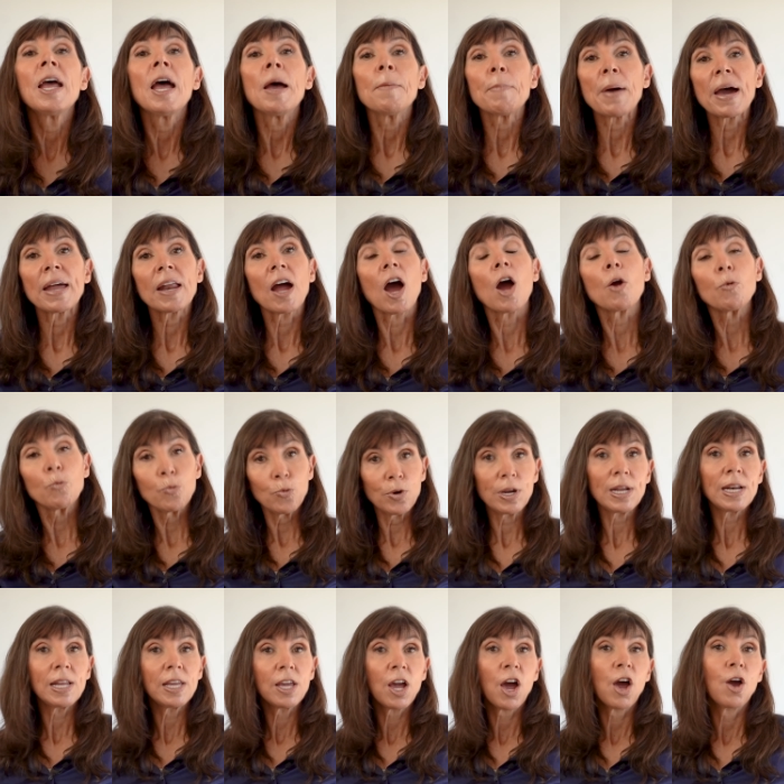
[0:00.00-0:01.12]
But I
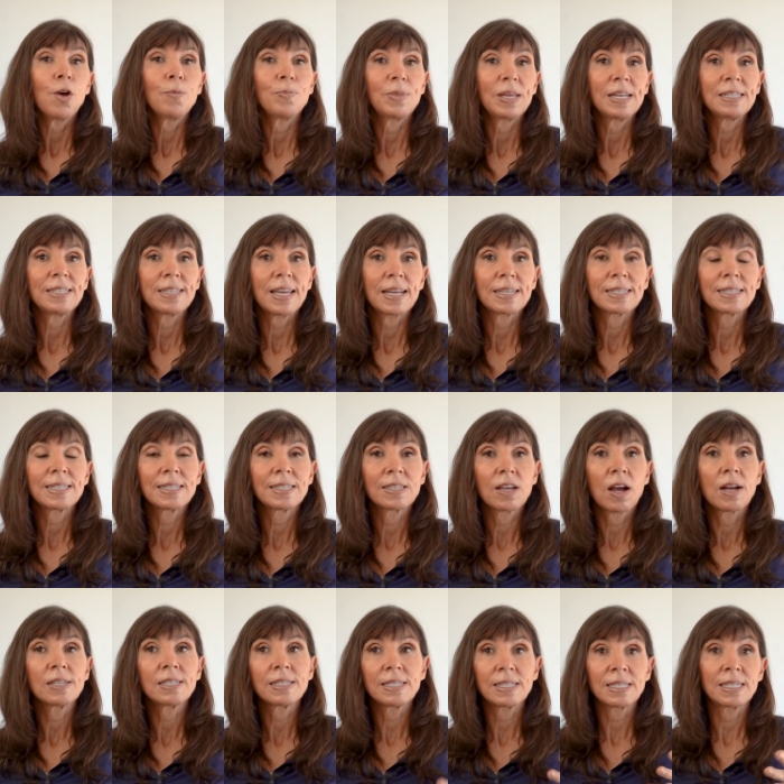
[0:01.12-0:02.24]
really hope these
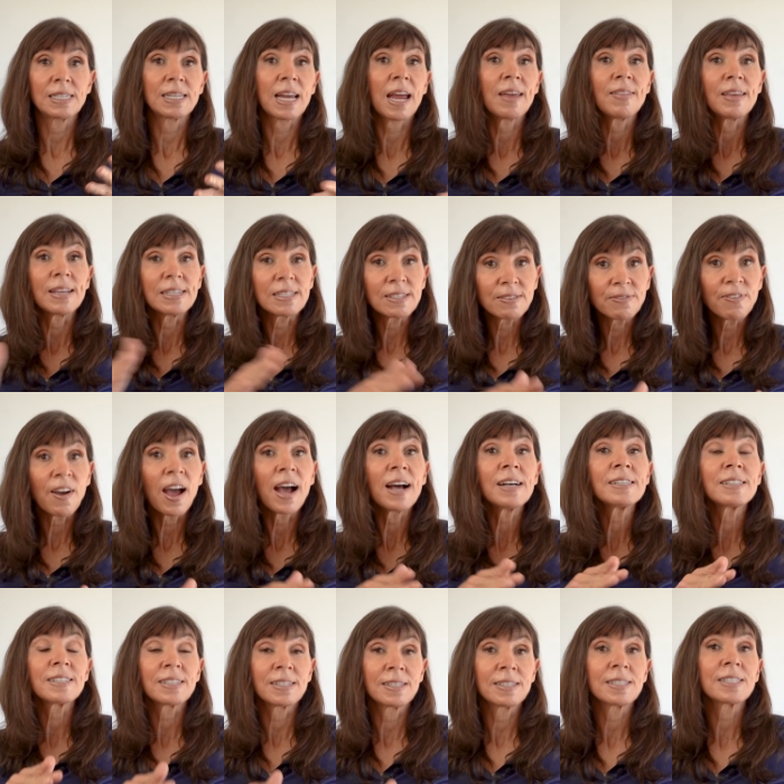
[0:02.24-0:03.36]
exercises today, these
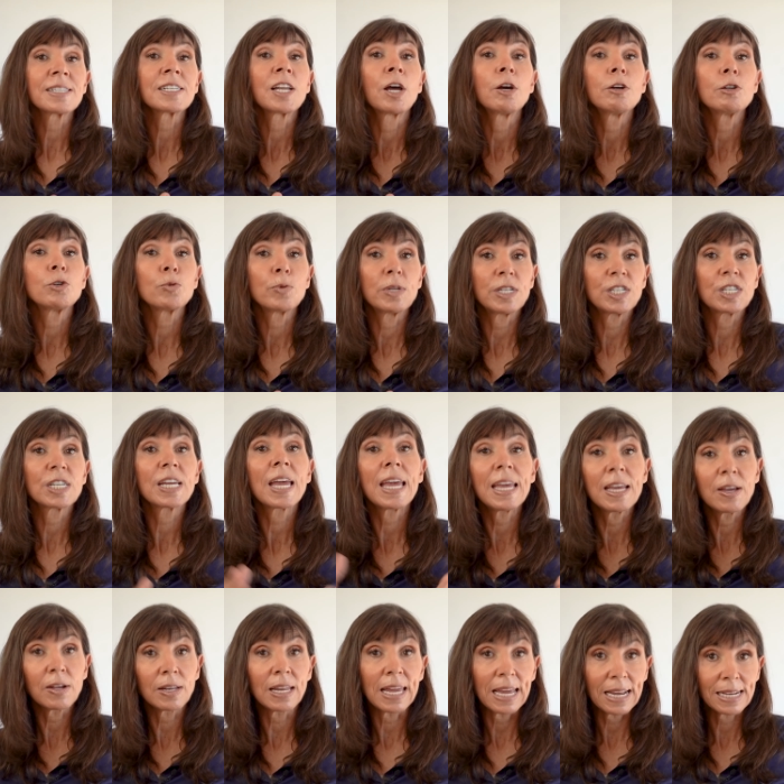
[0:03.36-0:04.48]
fast and slow twitch
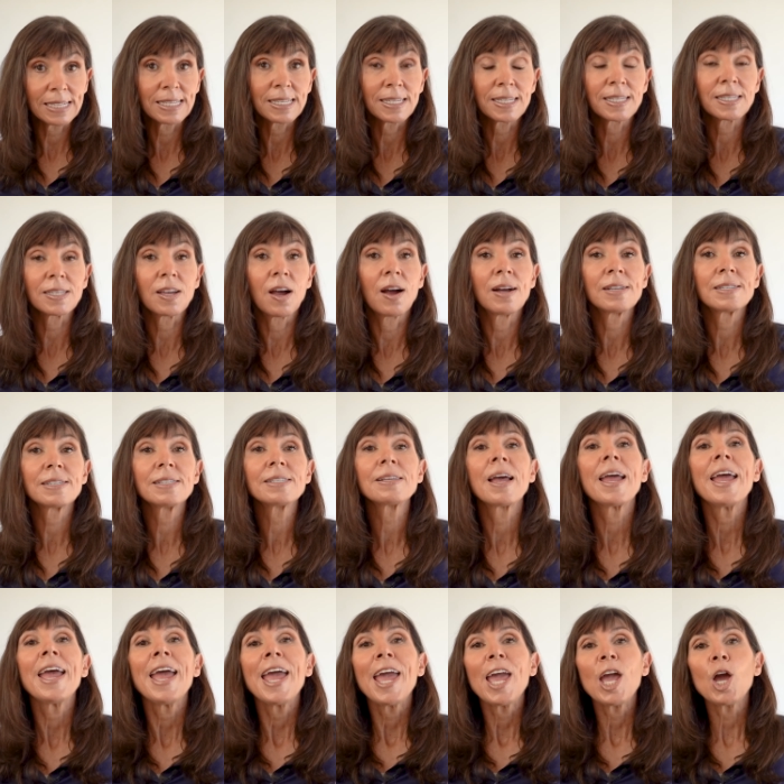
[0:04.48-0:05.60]
Kegel exercises,
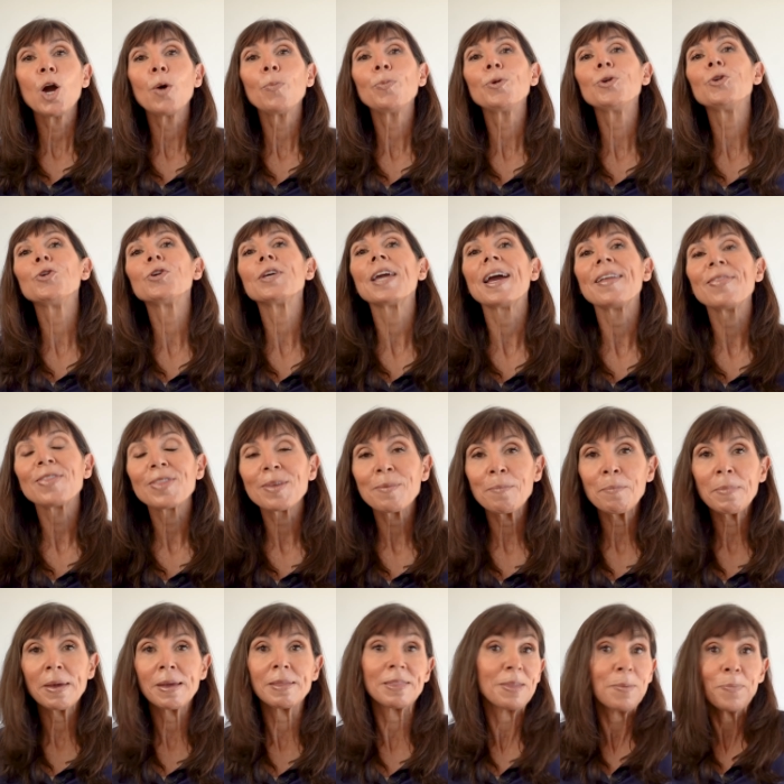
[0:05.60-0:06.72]
help you get
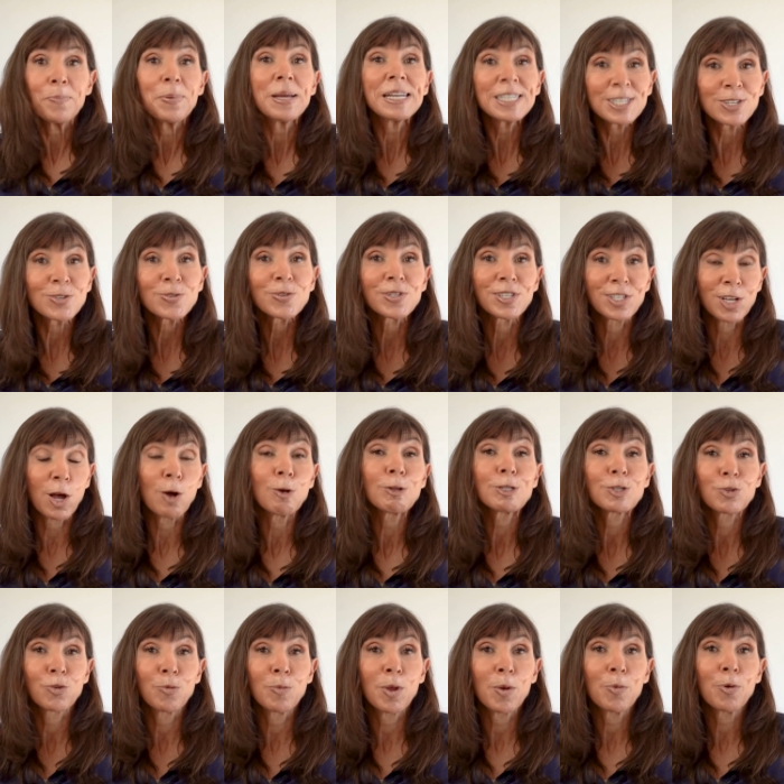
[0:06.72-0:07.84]
the best
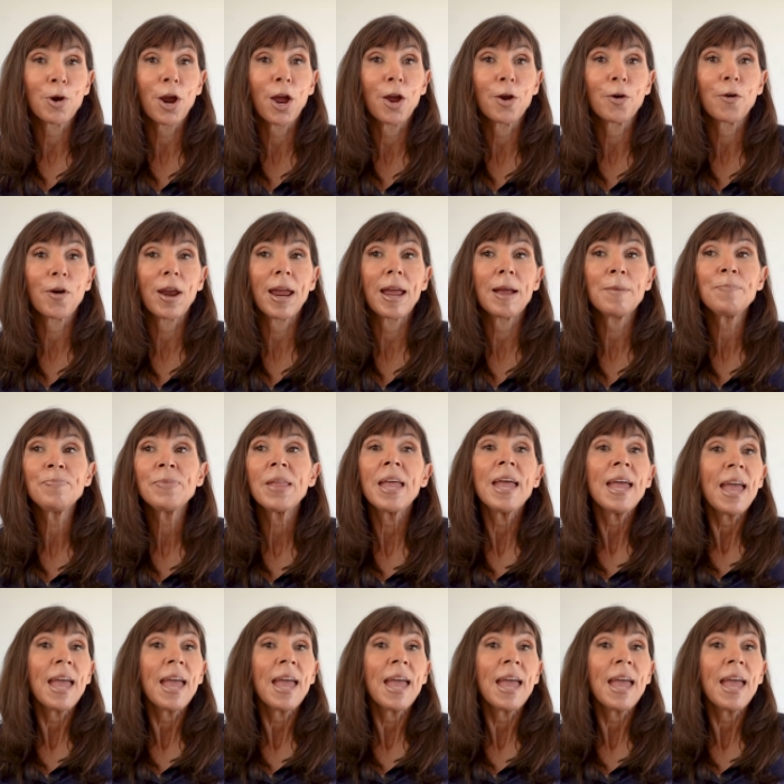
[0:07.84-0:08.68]
results from your program